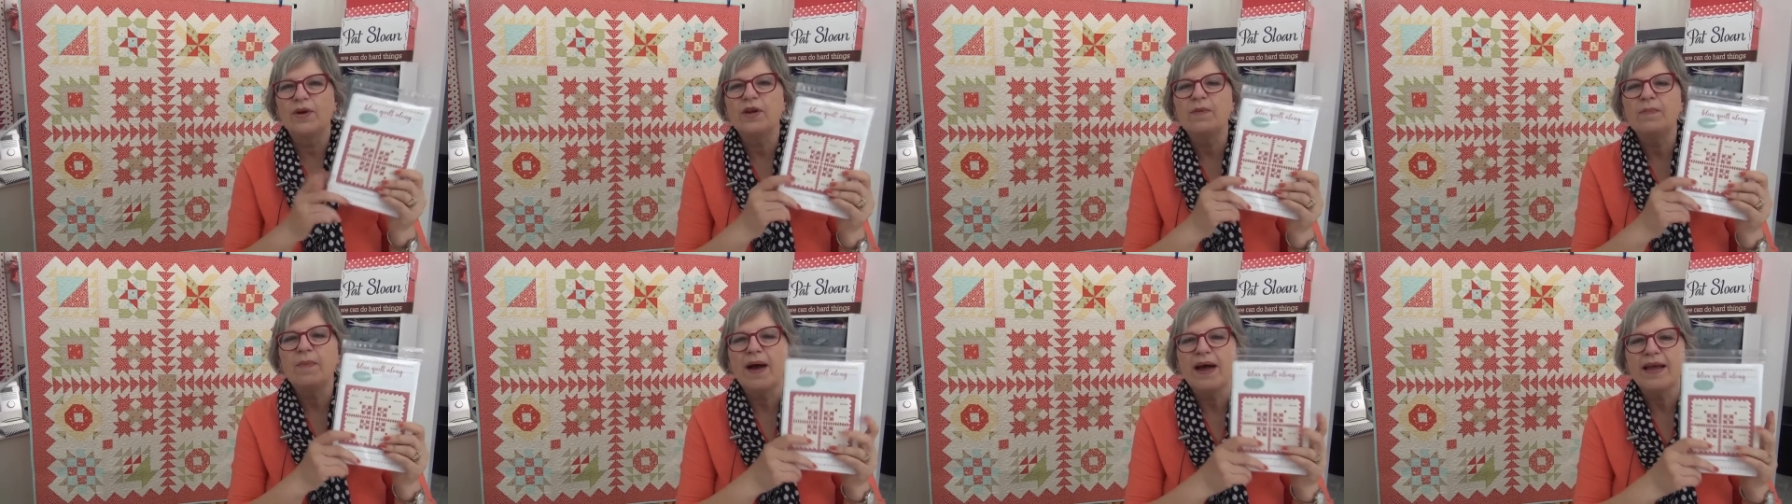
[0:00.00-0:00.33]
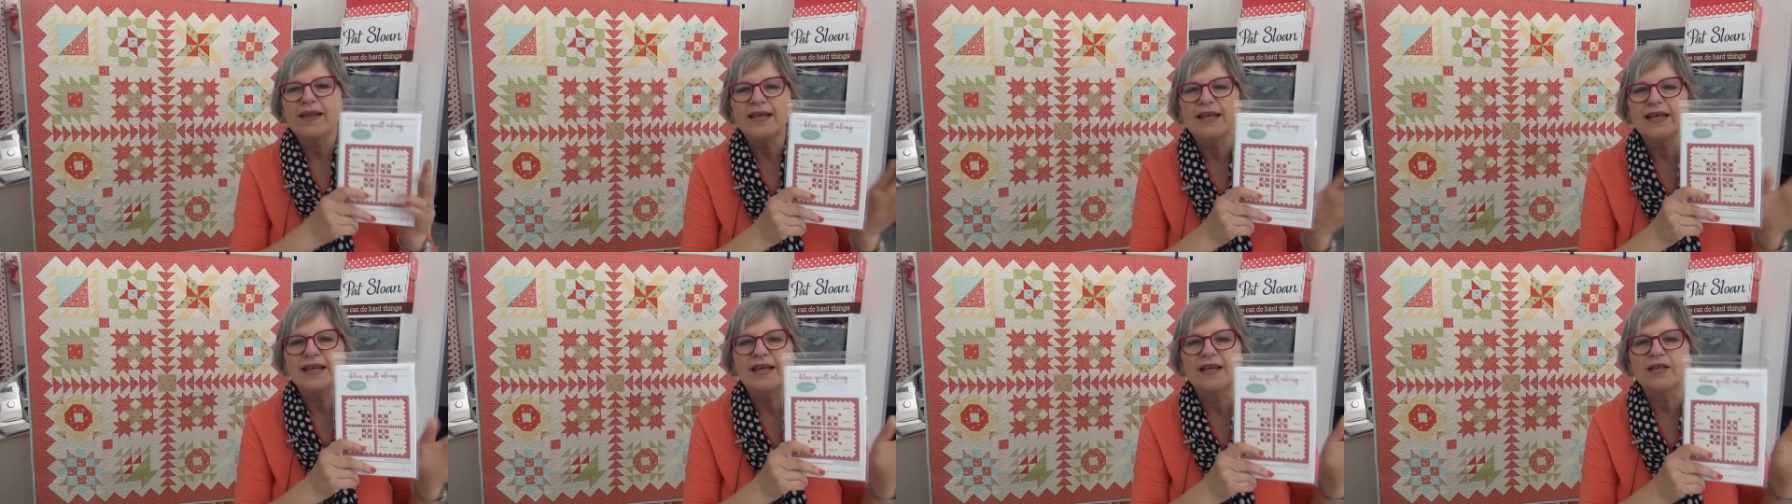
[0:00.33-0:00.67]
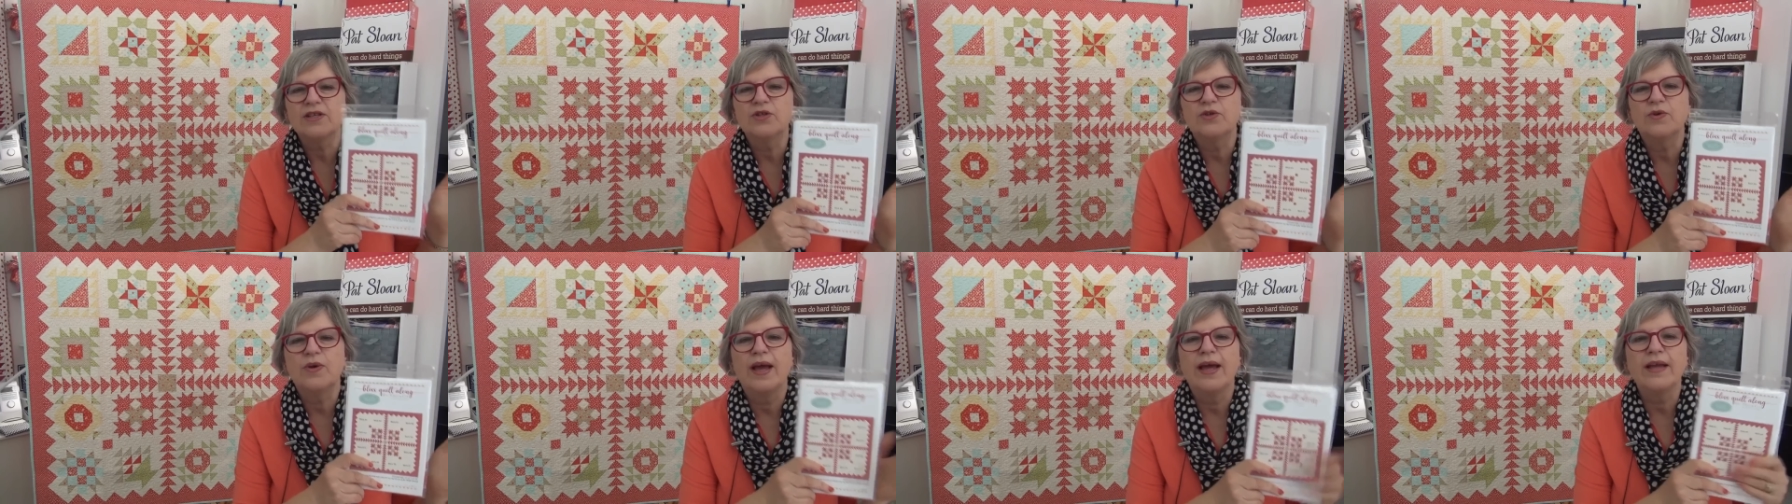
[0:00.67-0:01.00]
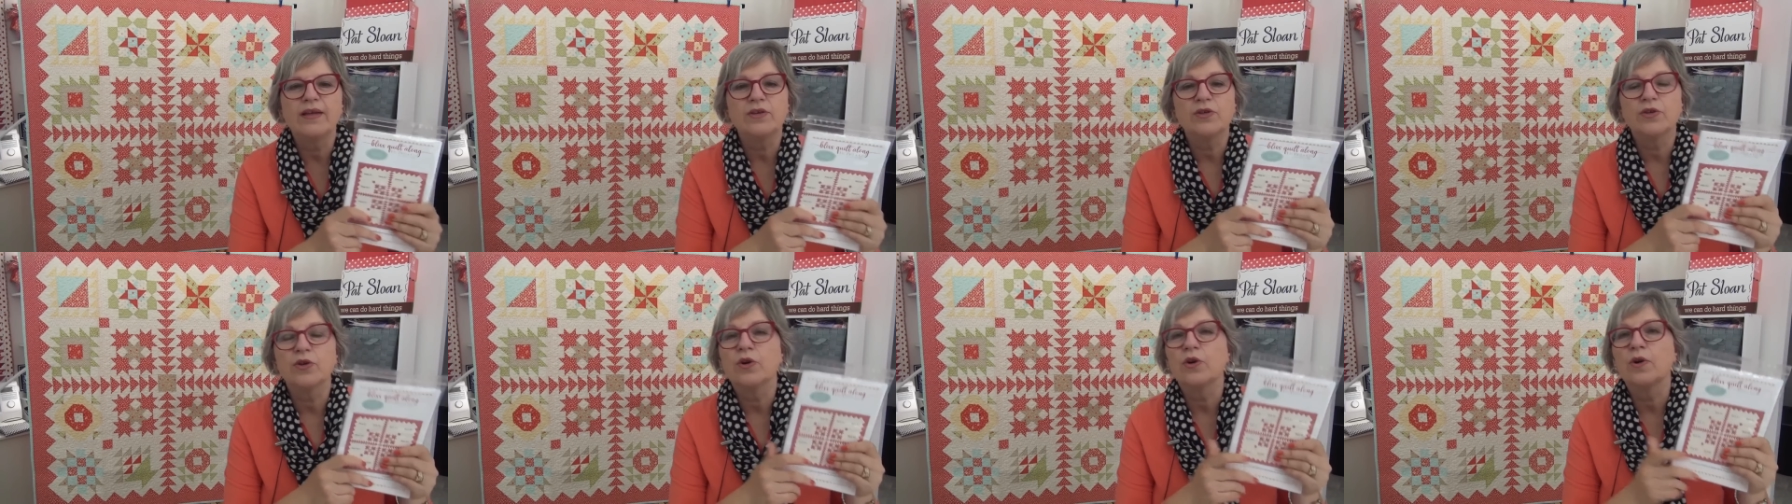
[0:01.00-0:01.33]
you buy the kit, you
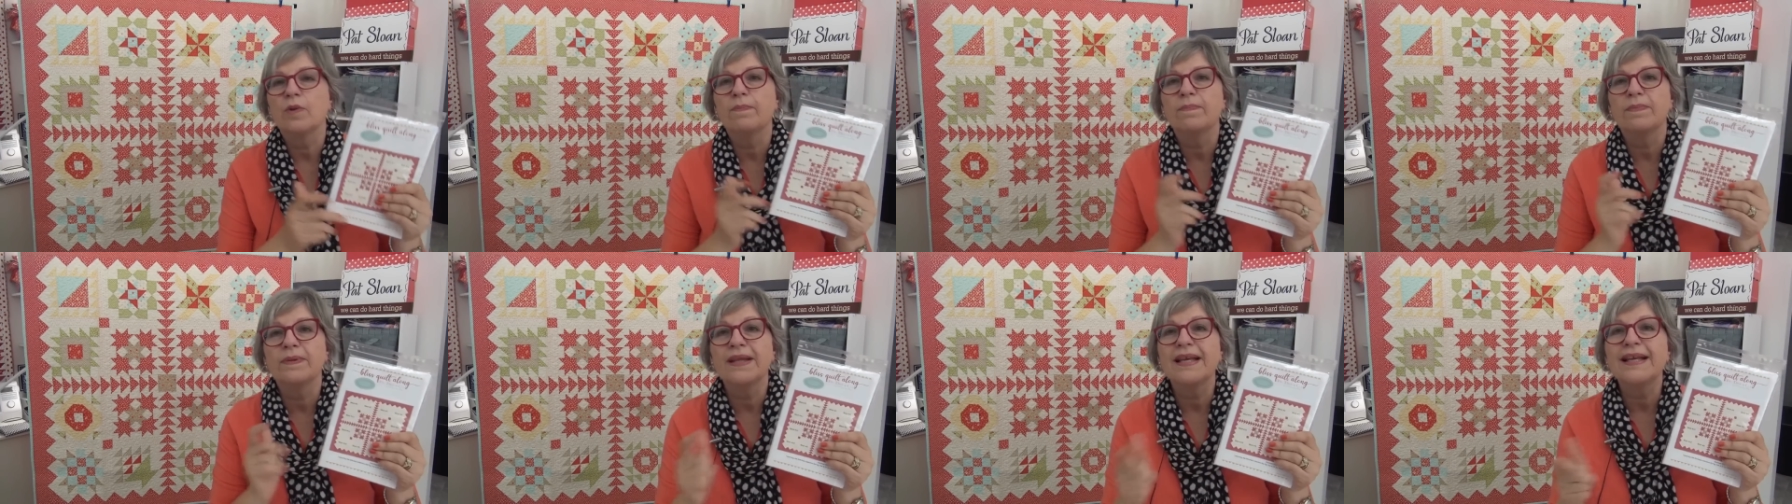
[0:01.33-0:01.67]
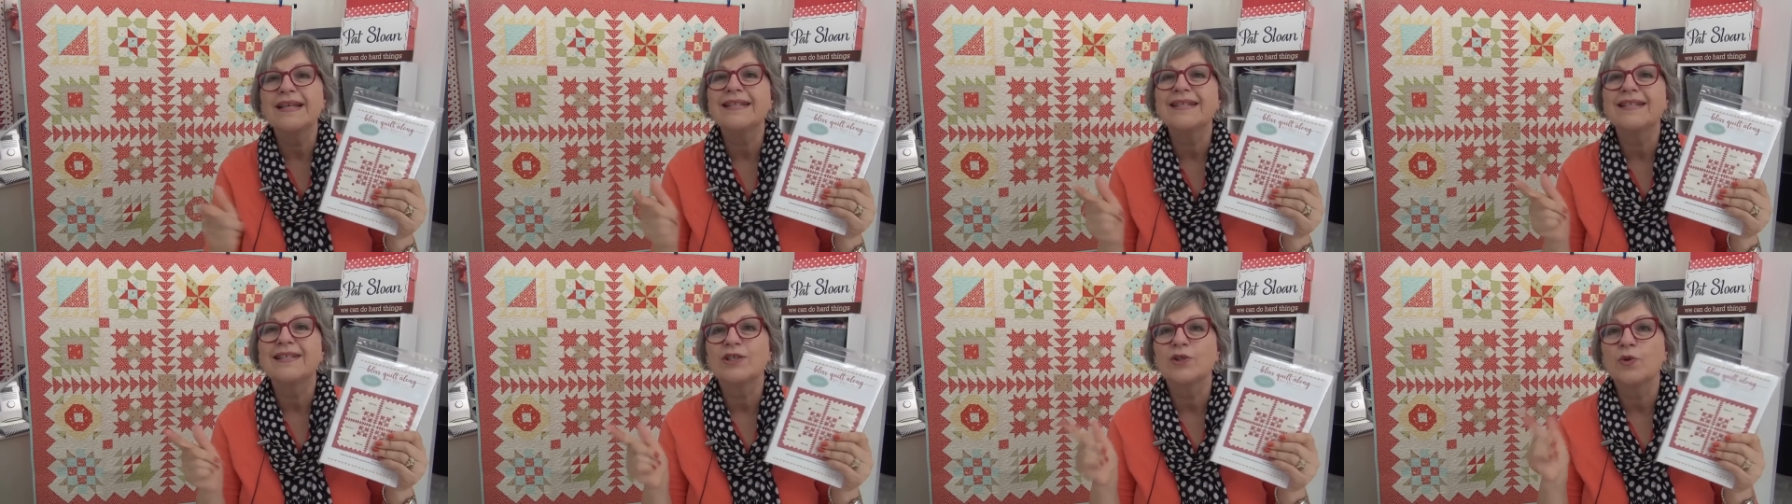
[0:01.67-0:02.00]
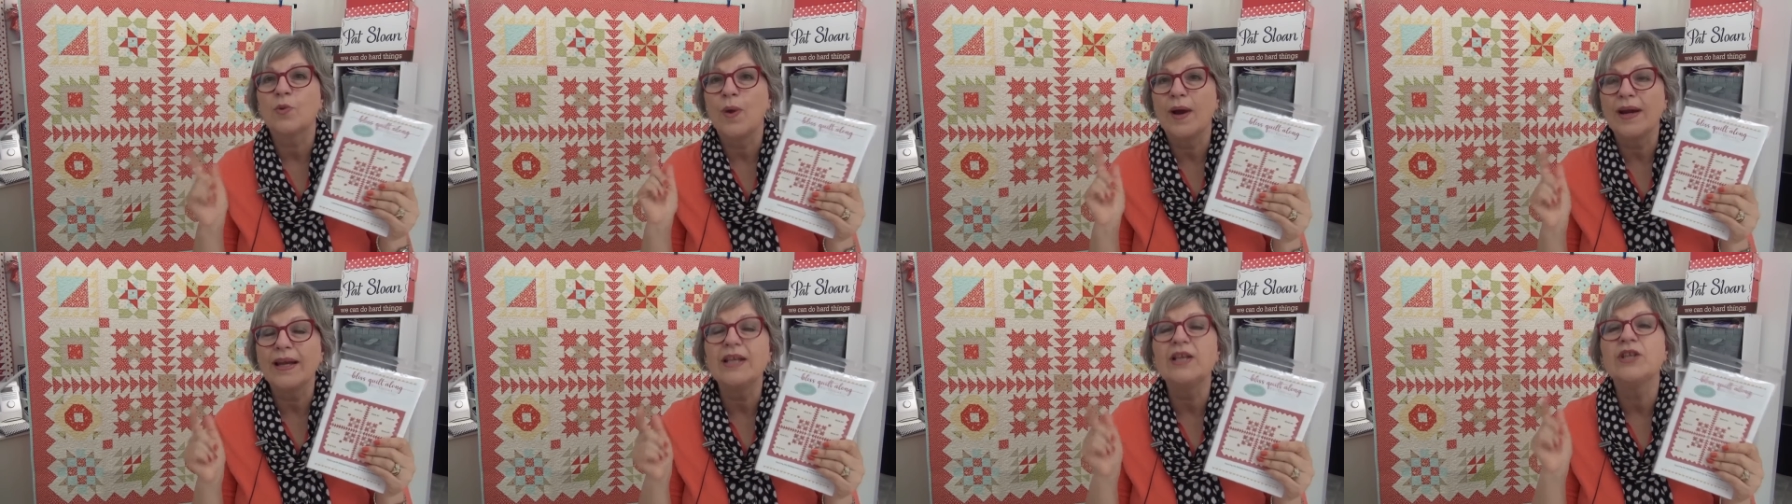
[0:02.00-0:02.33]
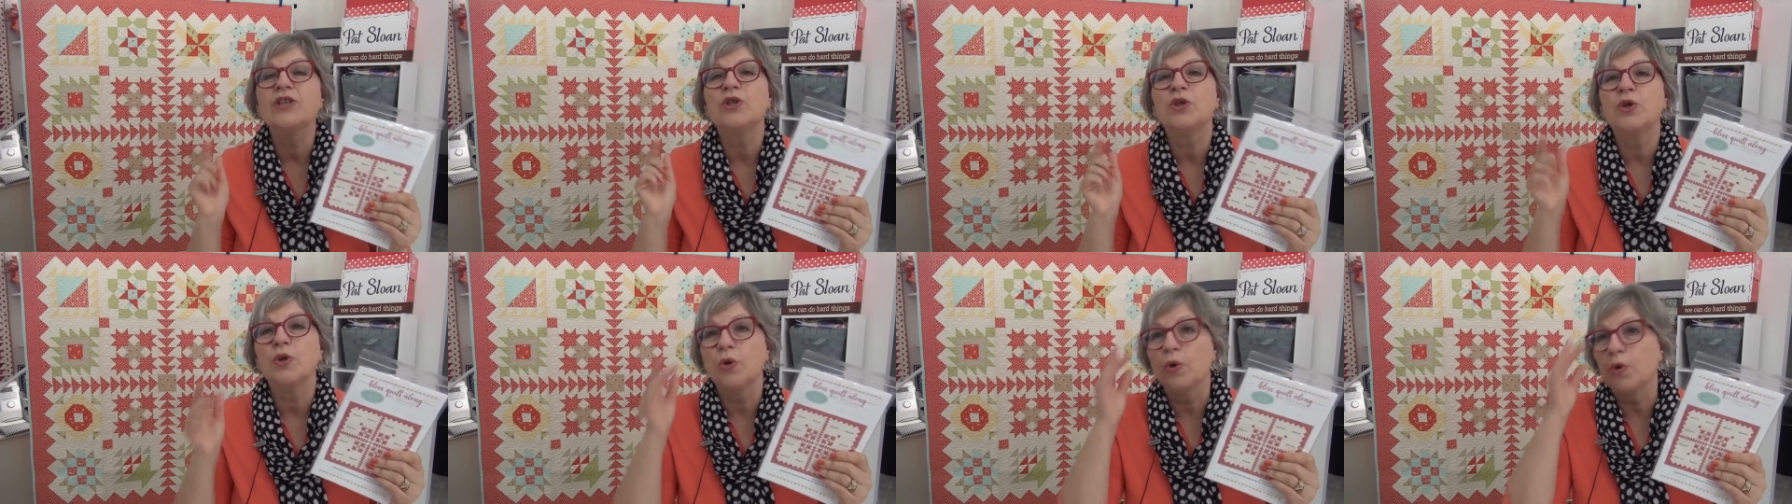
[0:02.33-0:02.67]
enter
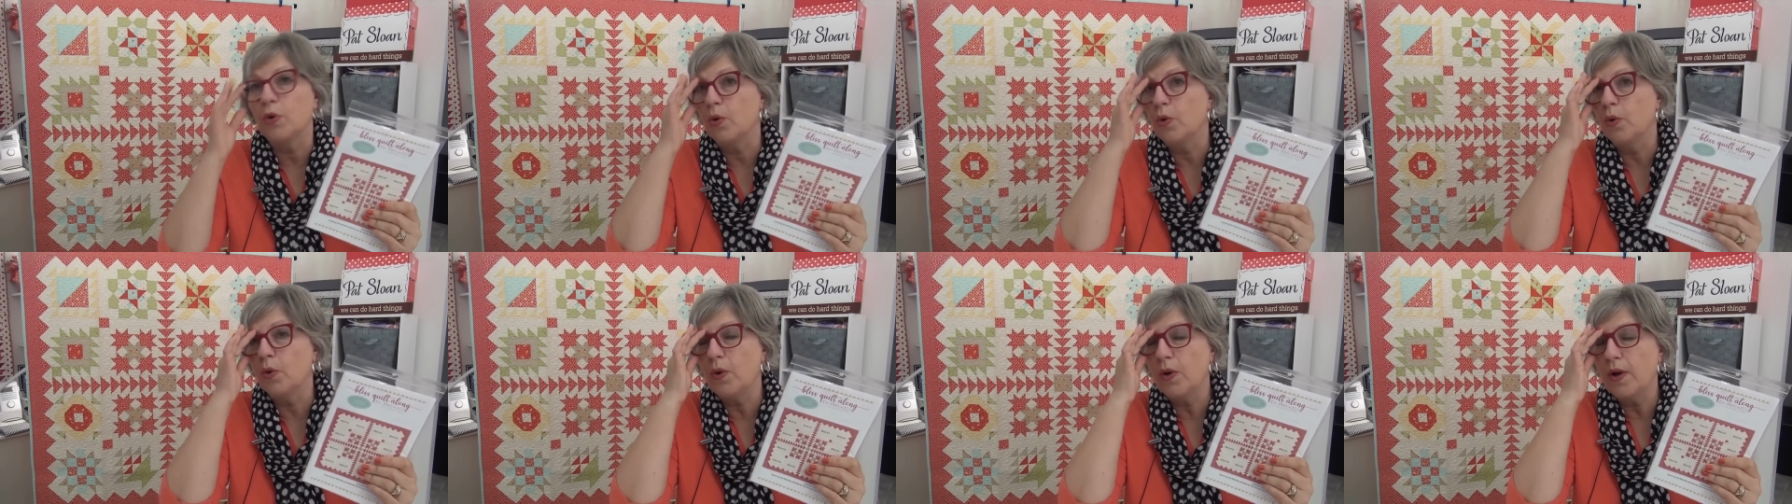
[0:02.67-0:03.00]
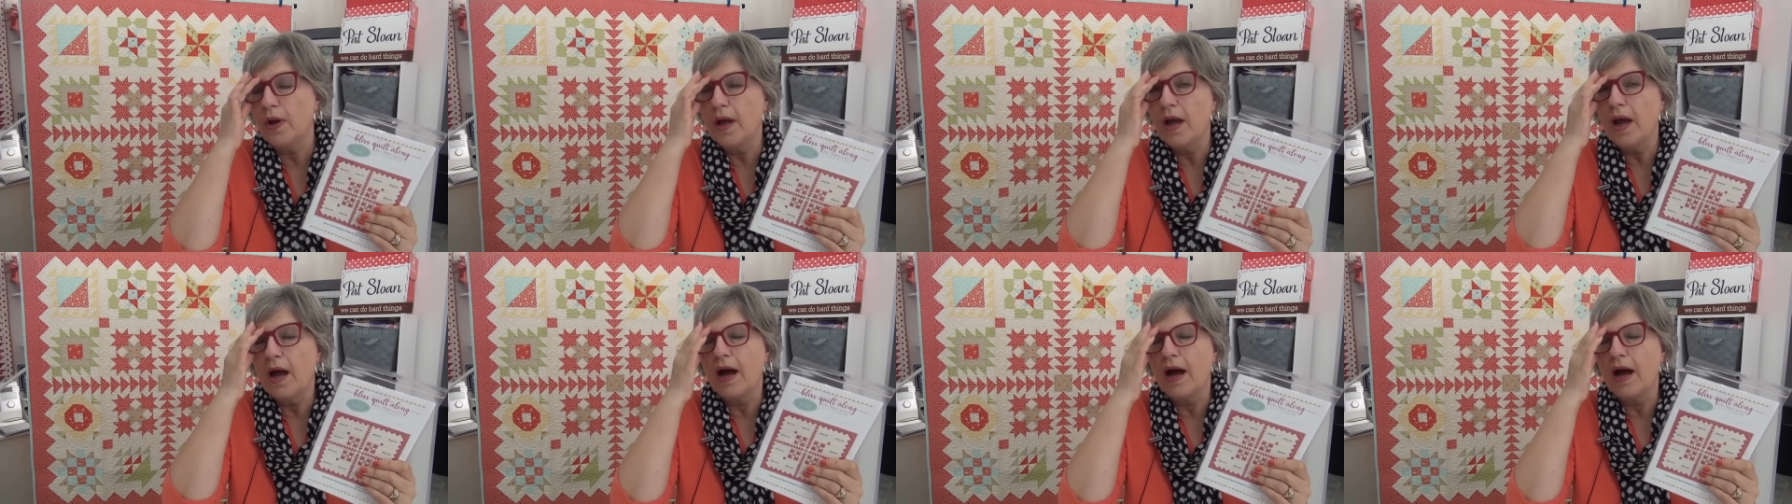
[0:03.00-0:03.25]
Bliss22, uh,